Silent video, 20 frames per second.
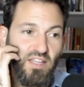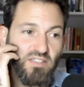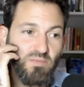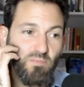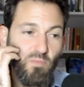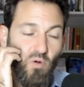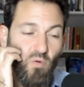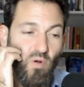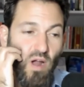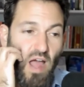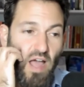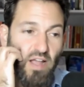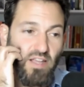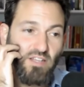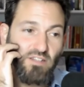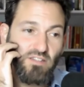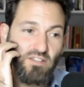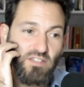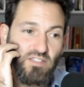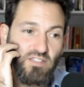
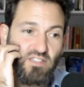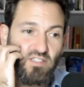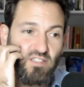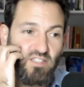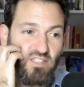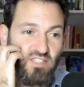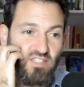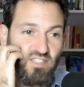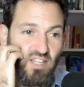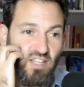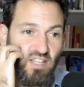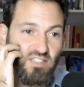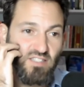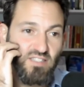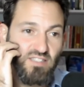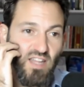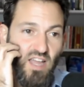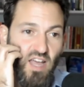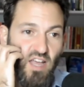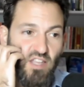miraculous in the sense
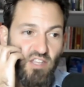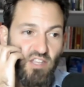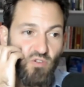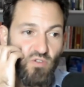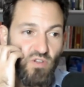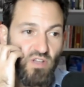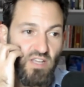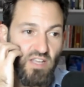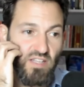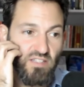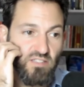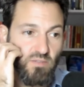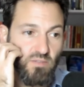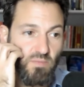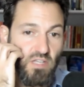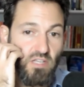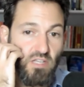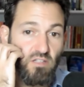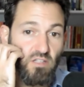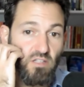that you can get some
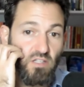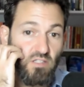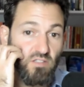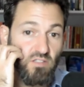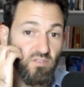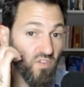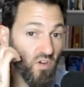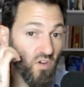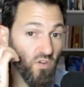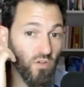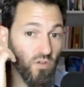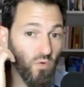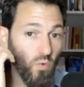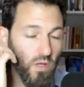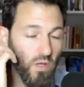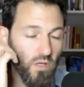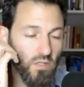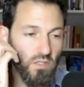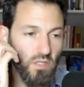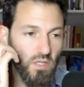healings very
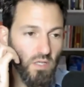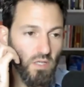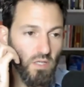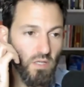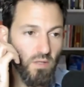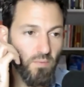quickly.